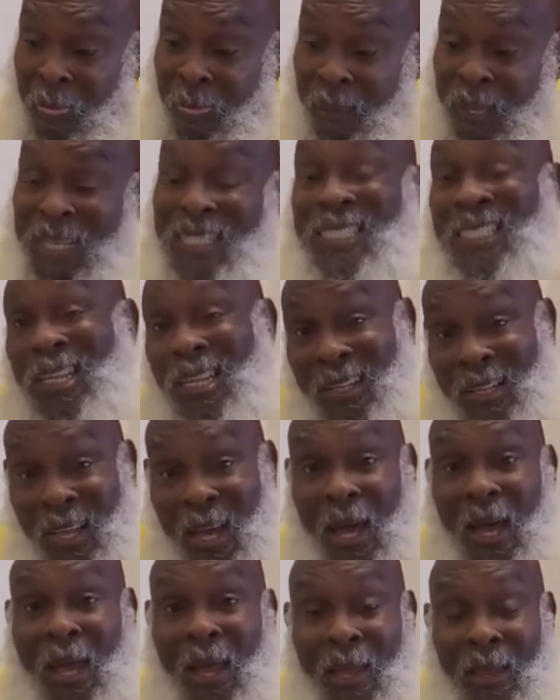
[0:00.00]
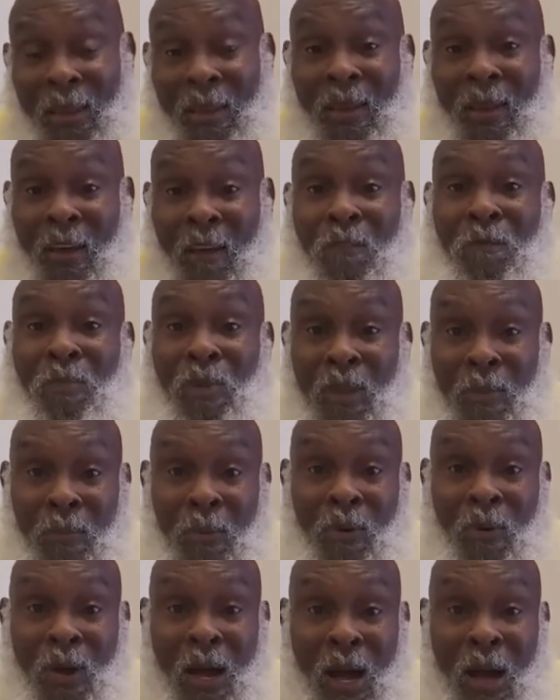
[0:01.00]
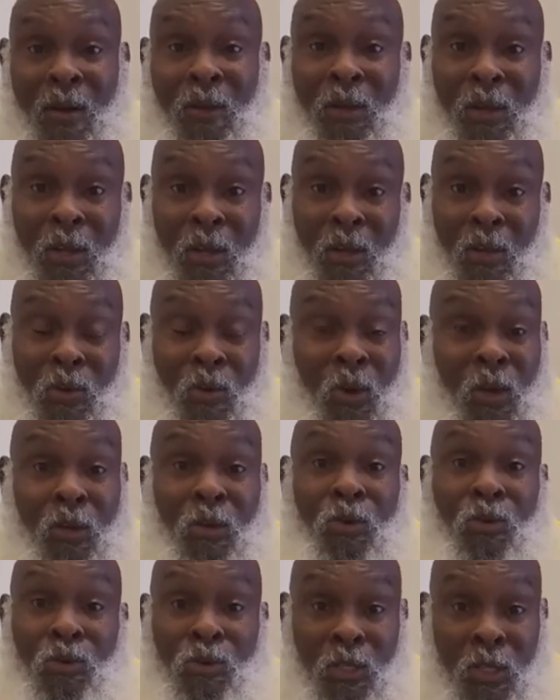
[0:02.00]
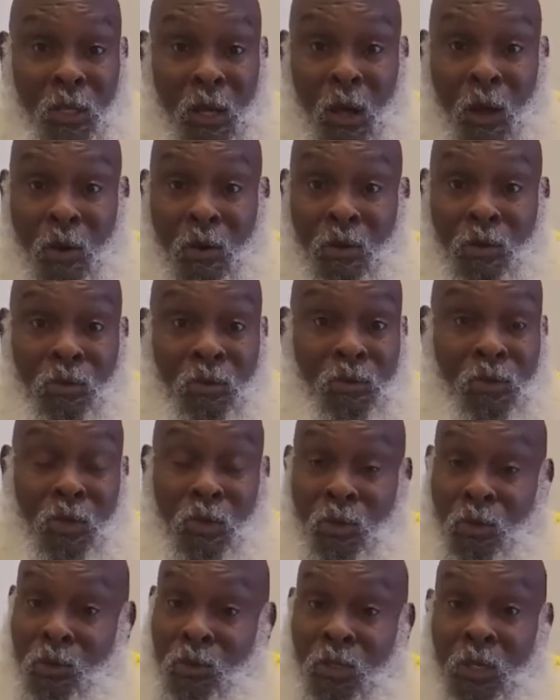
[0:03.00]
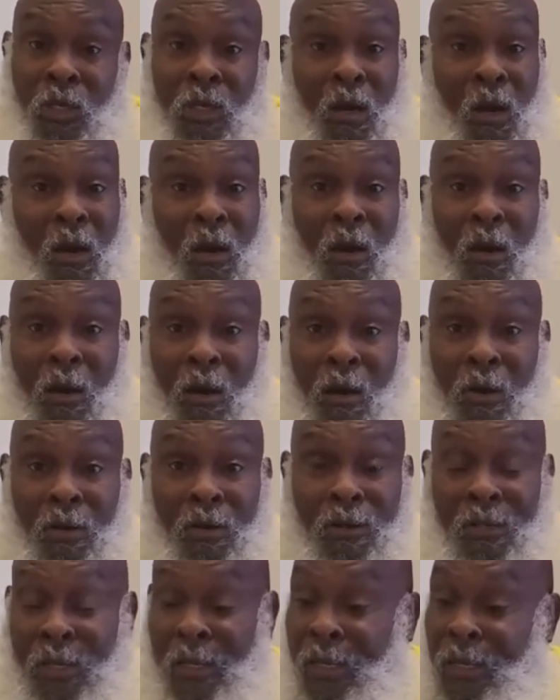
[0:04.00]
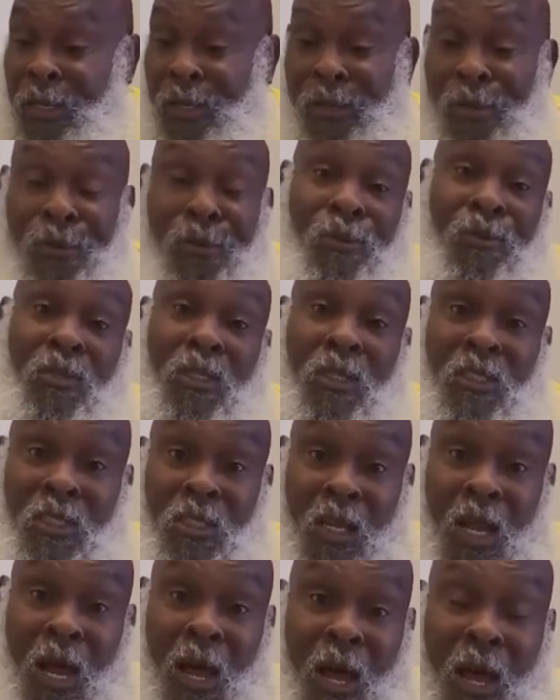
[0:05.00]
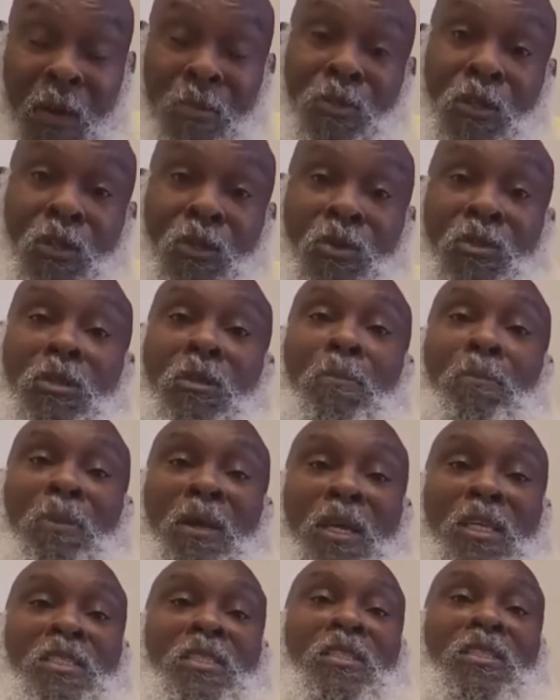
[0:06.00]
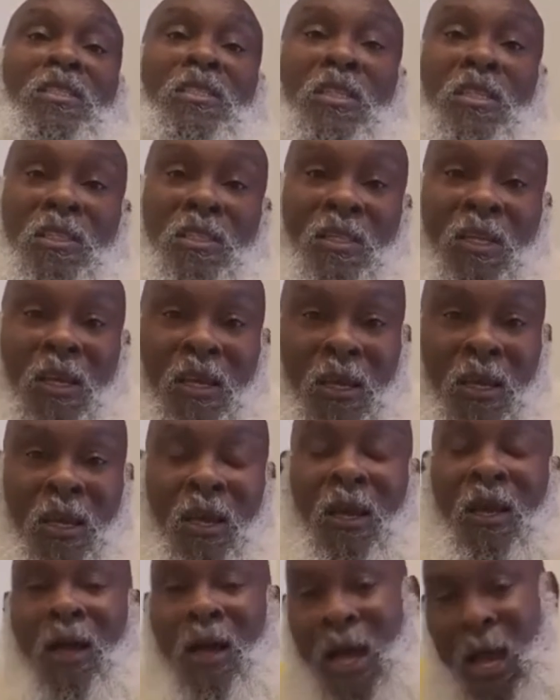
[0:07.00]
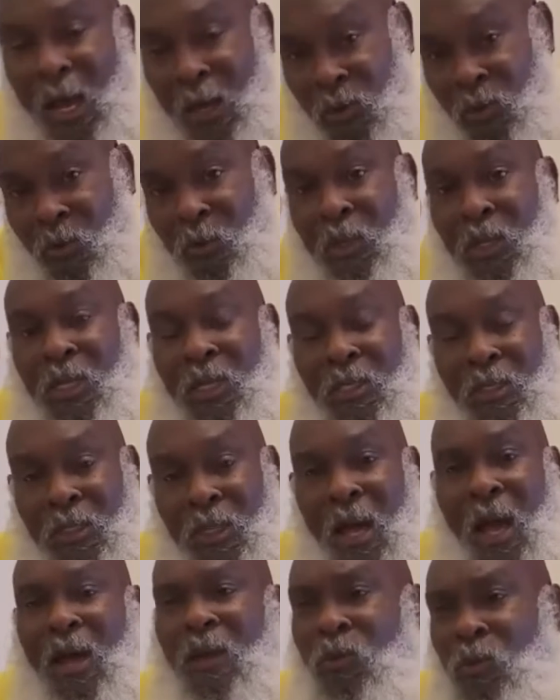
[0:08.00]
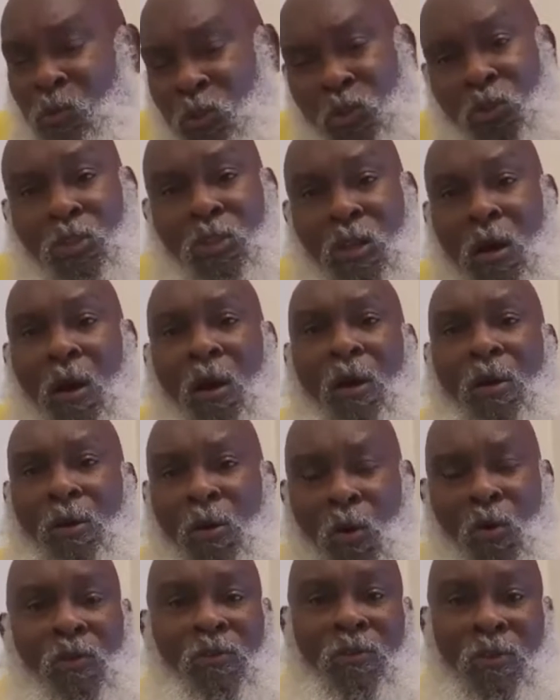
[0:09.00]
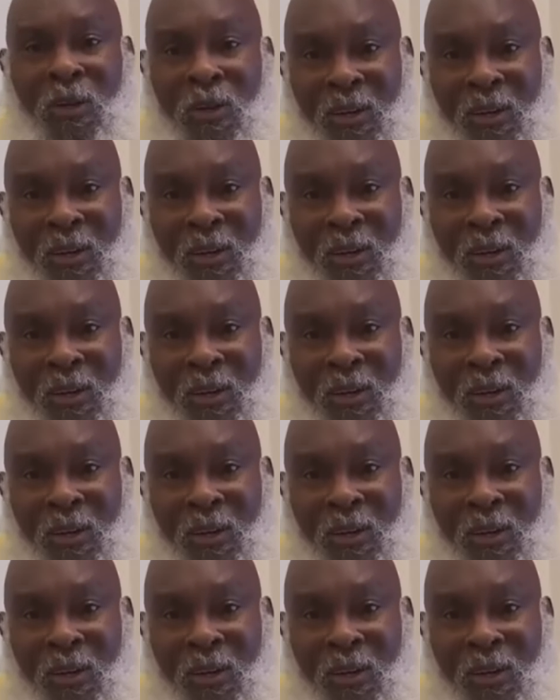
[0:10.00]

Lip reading: it's a lot of people out here who are losing homes, losing cars, losing jobs, losing businesses. How do we start over?